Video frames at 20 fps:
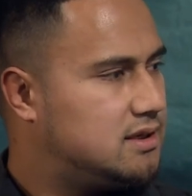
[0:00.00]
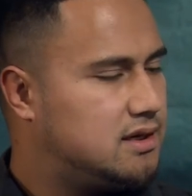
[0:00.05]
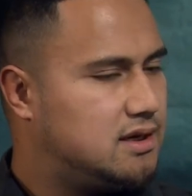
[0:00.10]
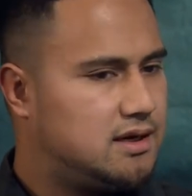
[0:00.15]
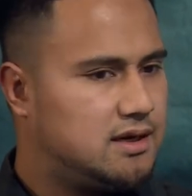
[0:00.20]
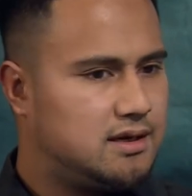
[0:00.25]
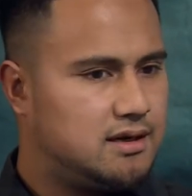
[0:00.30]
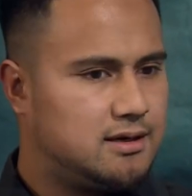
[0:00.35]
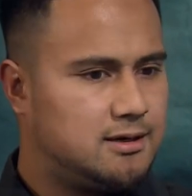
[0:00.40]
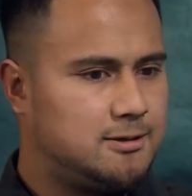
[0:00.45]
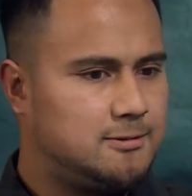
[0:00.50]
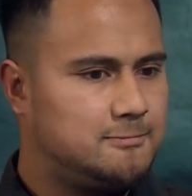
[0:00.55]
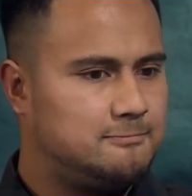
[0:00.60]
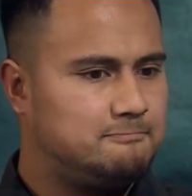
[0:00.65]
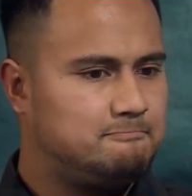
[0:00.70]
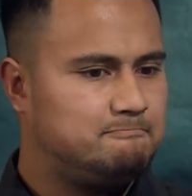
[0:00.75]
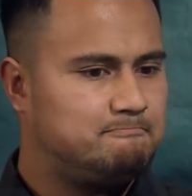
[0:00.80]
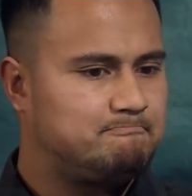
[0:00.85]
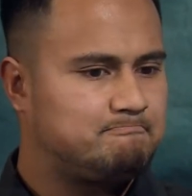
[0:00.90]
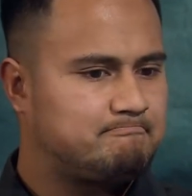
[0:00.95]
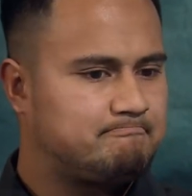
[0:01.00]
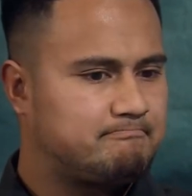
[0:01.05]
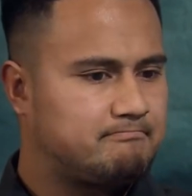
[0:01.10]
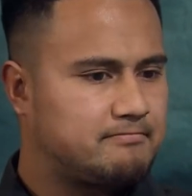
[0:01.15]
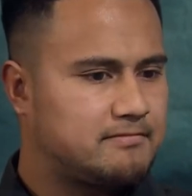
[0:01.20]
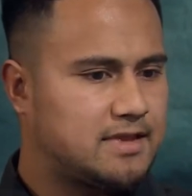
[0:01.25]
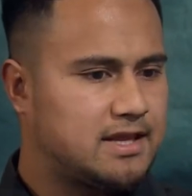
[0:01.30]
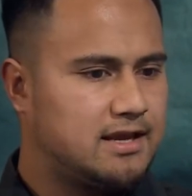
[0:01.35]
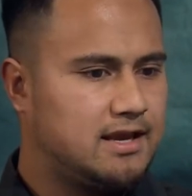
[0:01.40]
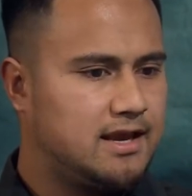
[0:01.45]
I
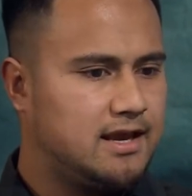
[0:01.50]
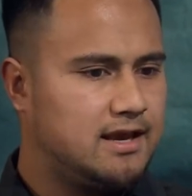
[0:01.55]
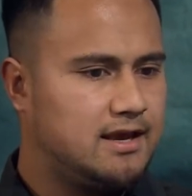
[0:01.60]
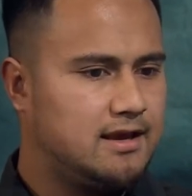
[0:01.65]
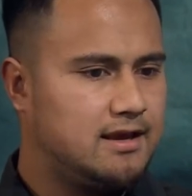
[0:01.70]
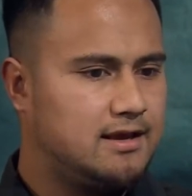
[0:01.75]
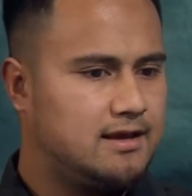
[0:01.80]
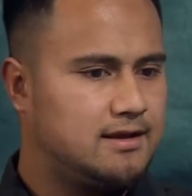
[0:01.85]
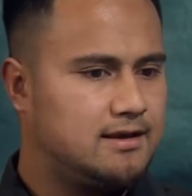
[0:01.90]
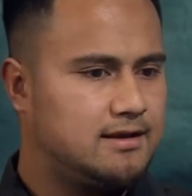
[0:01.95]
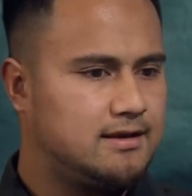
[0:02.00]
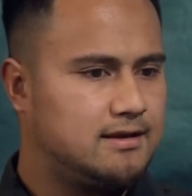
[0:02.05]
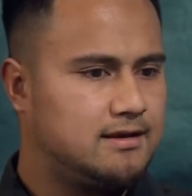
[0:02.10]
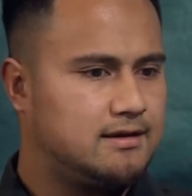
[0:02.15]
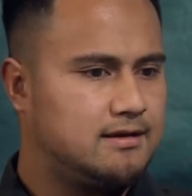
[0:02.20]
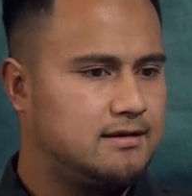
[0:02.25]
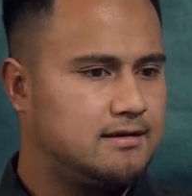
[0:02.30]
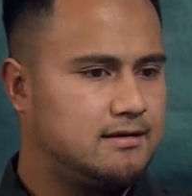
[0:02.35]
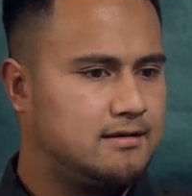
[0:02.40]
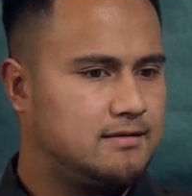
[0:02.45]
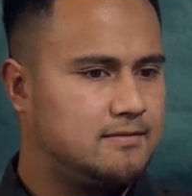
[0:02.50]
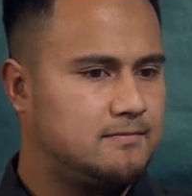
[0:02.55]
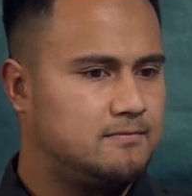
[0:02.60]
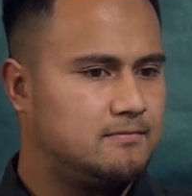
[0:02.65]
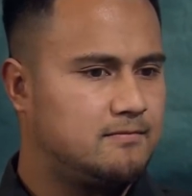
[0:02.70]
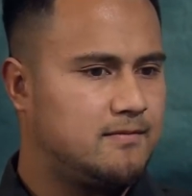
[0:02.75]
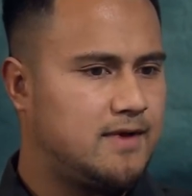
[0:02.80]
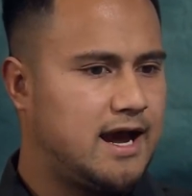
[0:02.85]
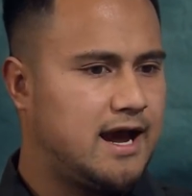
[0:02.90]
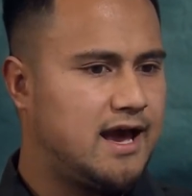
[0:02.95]

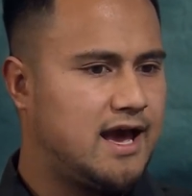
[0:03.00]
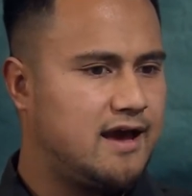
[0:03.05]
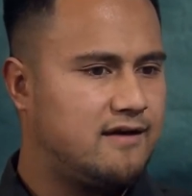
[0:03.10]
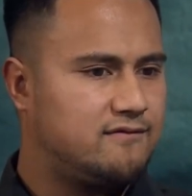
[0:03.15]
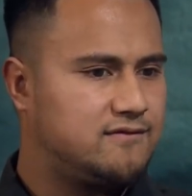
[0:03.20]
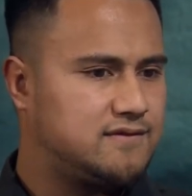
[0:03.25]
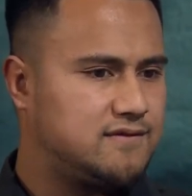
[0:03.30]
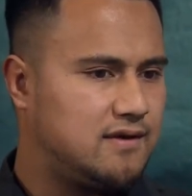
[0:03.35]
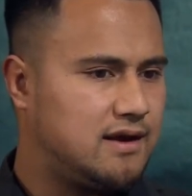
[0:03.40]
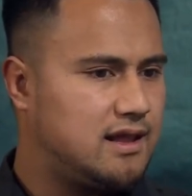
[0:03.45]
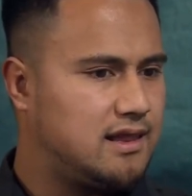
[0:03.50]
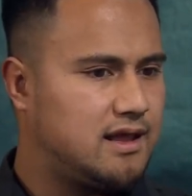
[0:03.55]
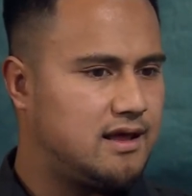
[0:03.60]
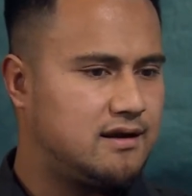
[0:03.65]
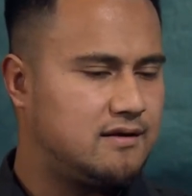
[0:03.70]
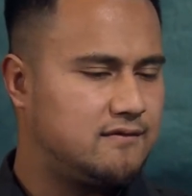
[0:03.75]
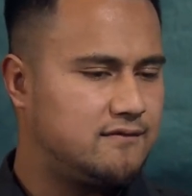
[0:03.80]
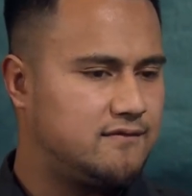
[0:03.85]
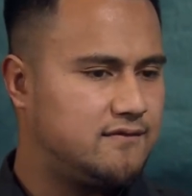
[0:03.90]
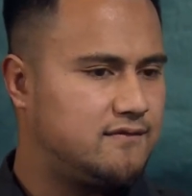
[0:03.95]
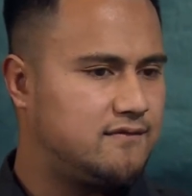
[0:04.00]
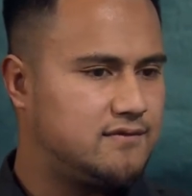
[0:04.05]
have a lot of